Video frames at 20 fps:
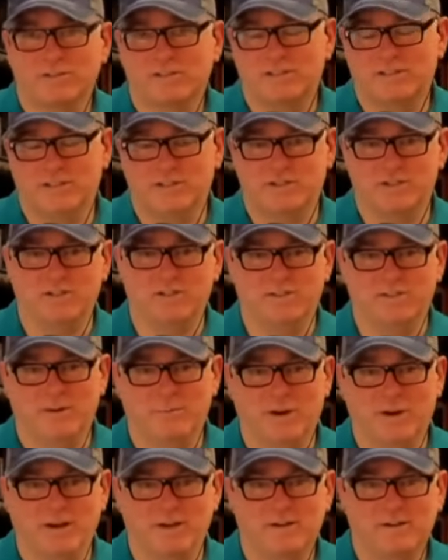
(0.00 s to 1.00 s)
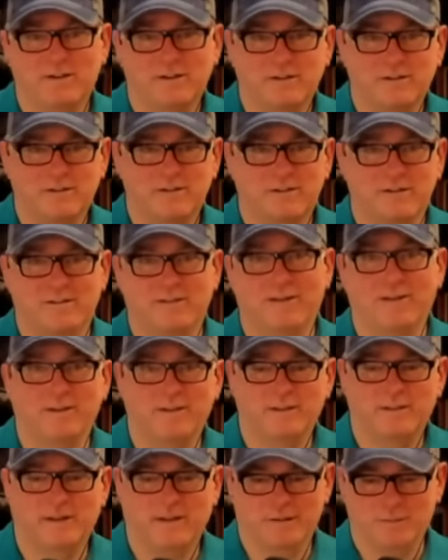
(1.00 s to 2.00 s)
decision he's going to make. That's it.
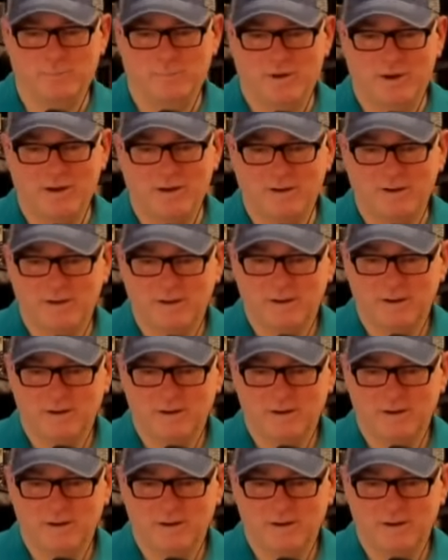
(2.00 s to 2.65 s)
Thanks. Bye.